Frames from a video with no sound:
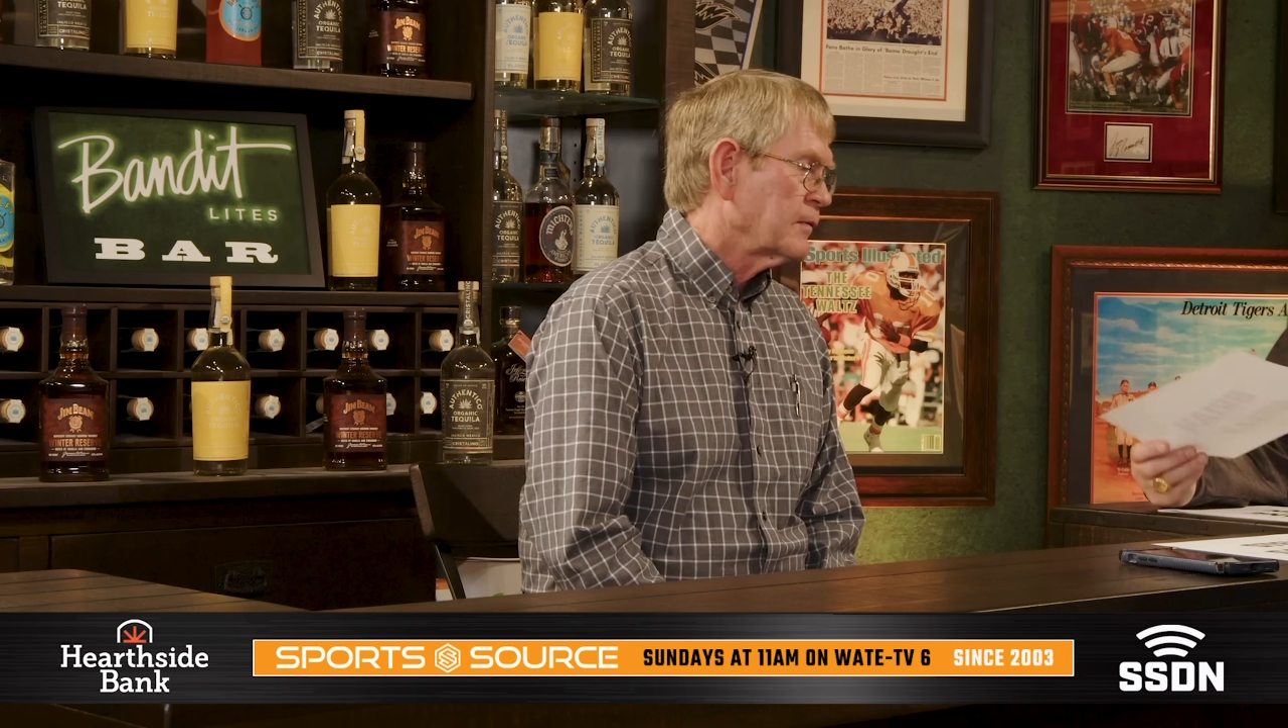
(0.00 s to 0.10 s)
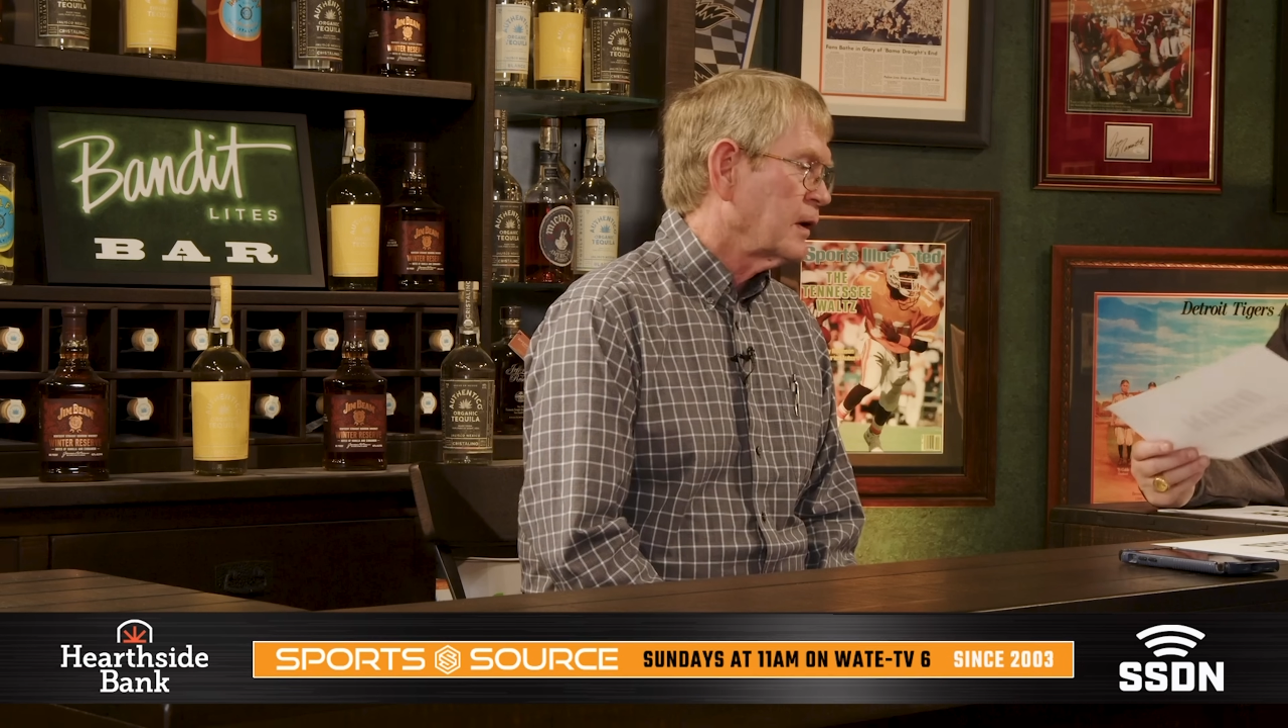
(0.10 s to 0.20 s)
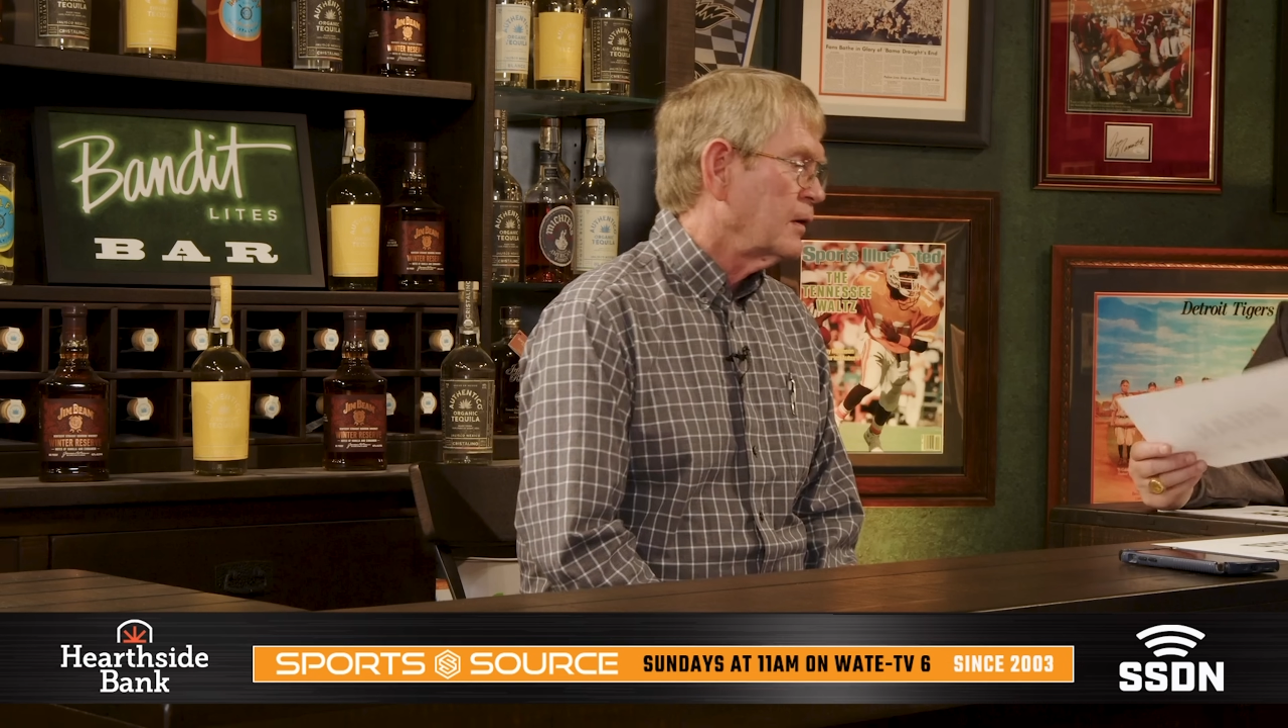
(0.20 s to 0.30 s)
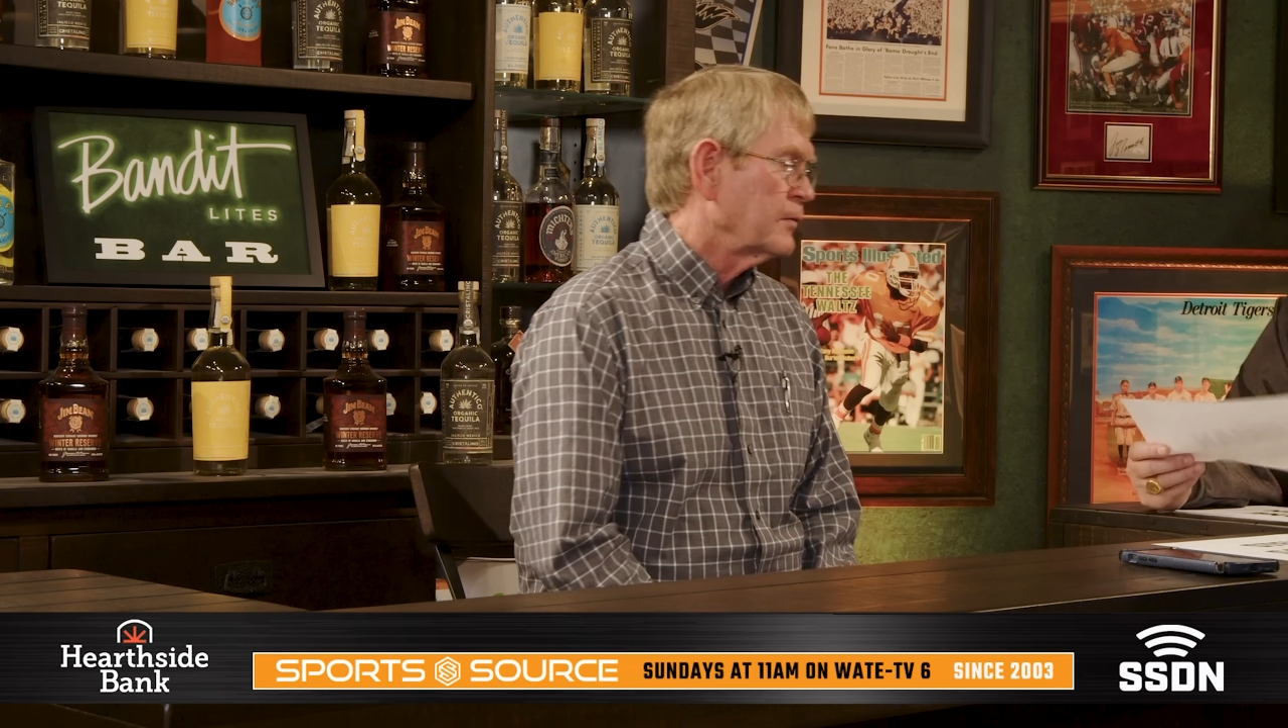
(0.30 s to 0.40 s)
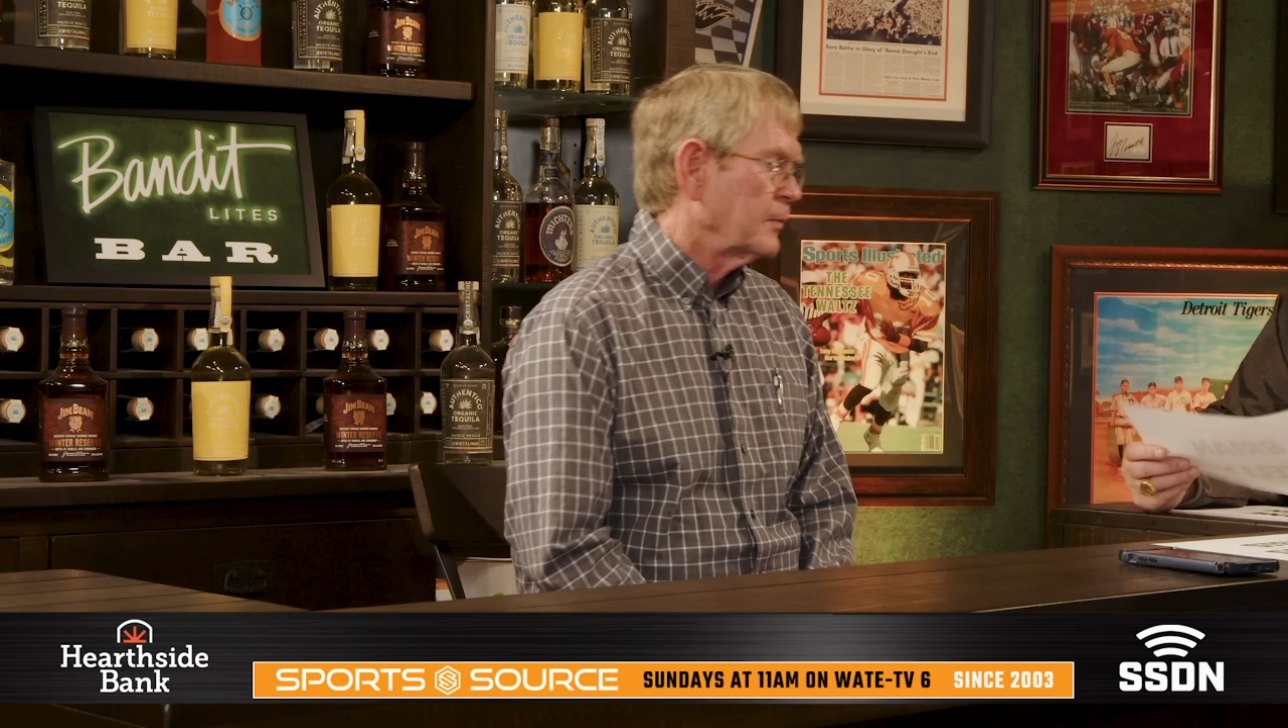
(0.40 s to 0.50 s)

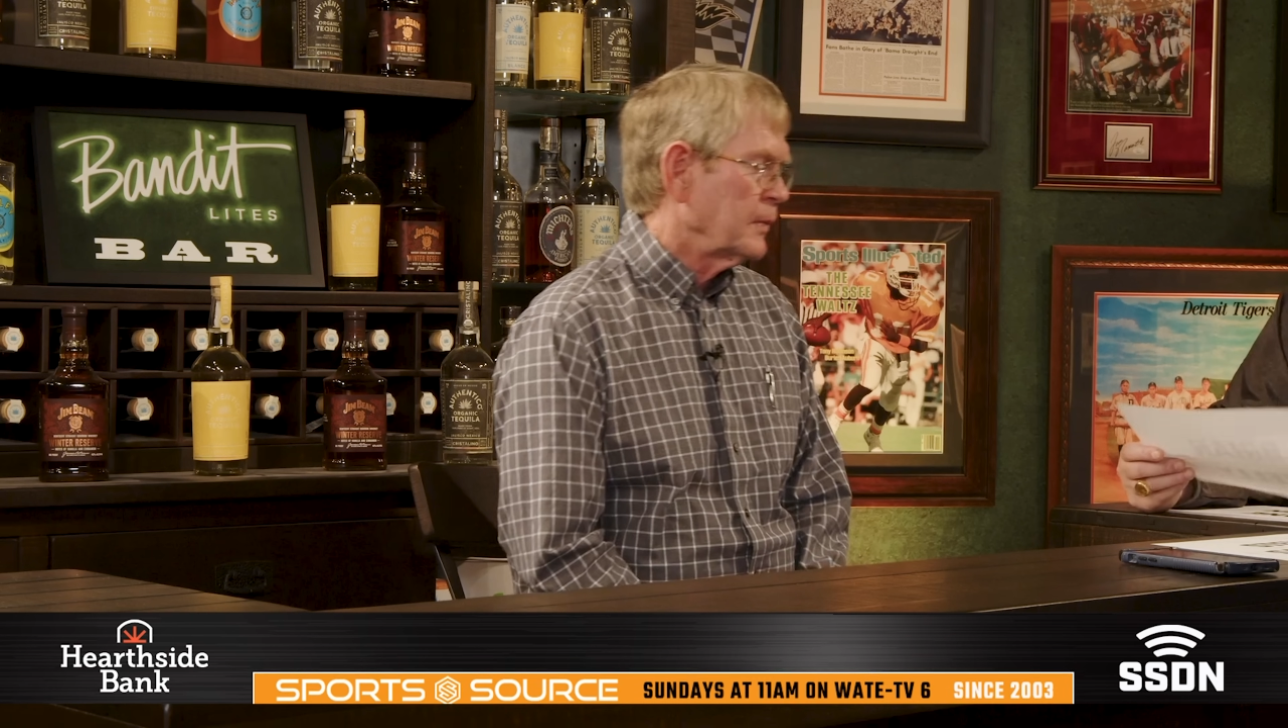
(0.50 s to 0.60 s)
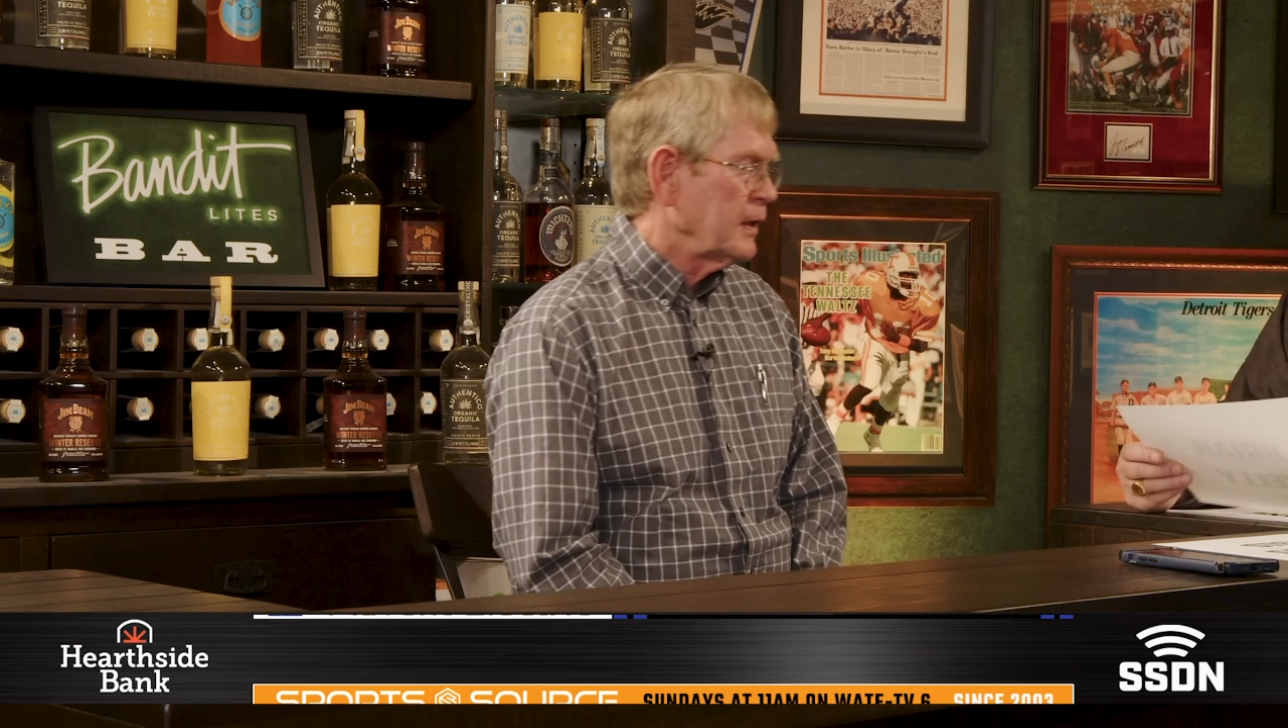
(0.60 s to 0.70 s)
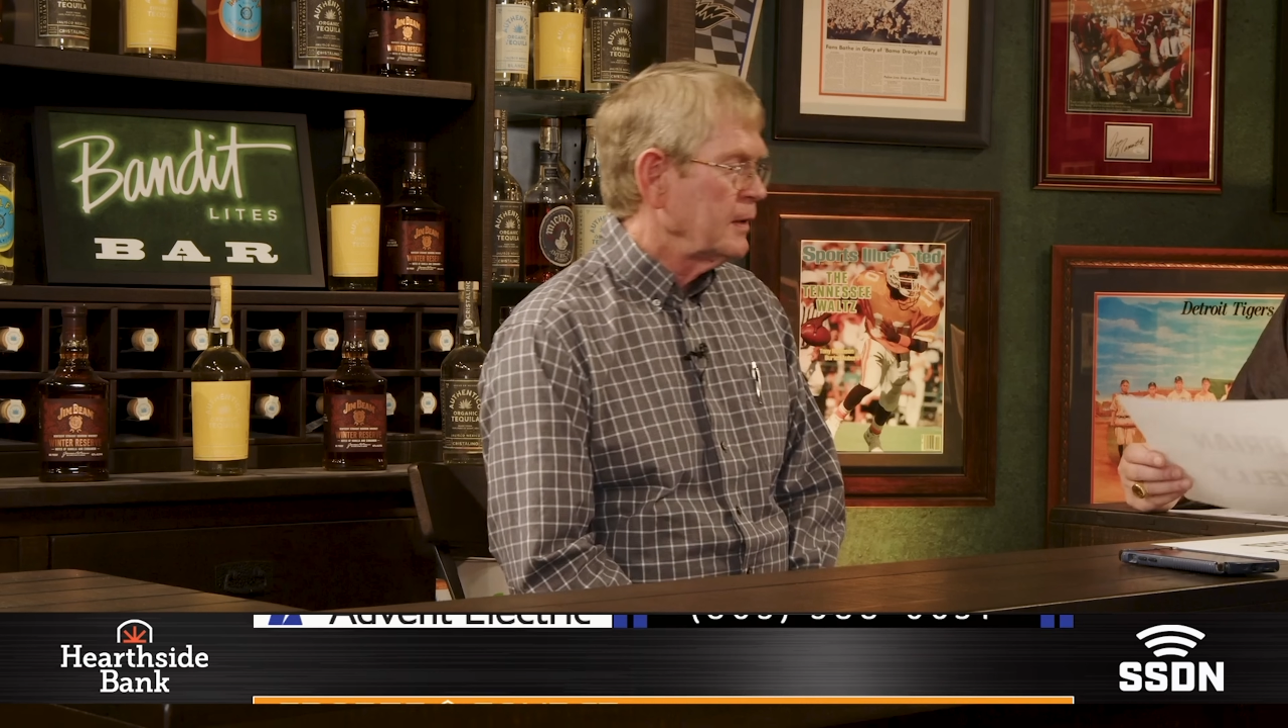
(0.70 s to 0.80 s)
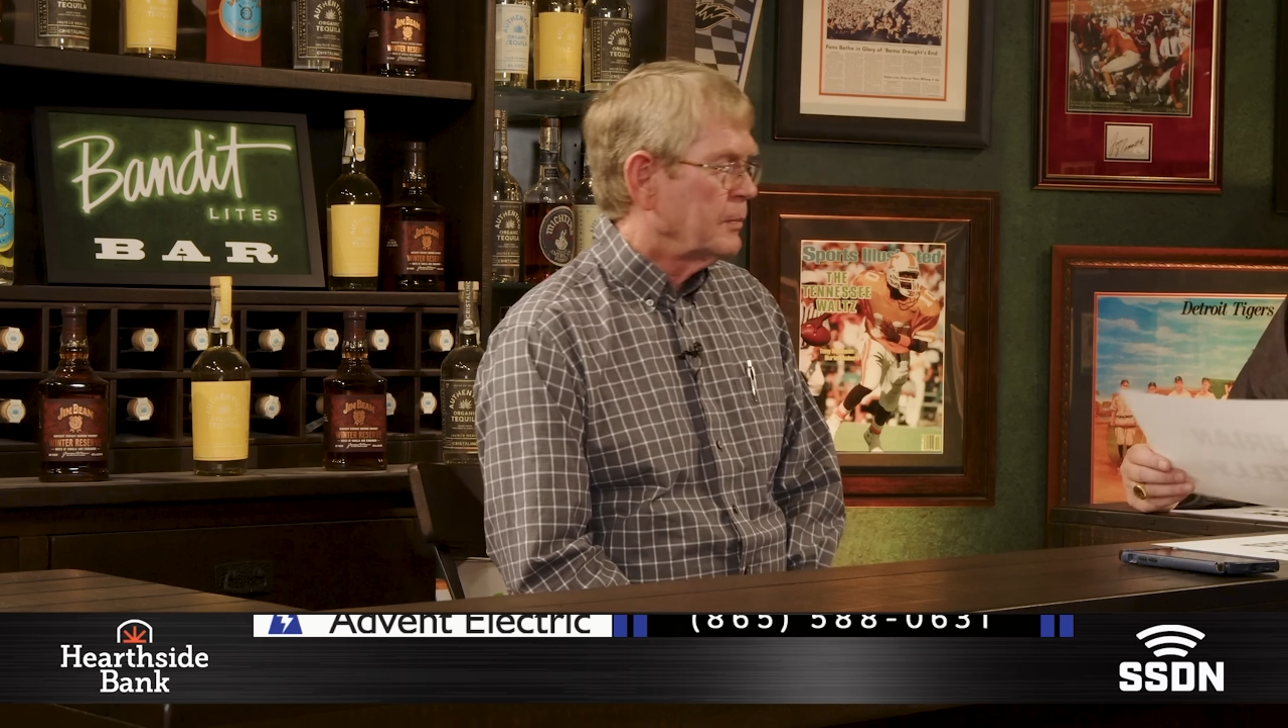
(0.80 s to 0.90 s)
call for me,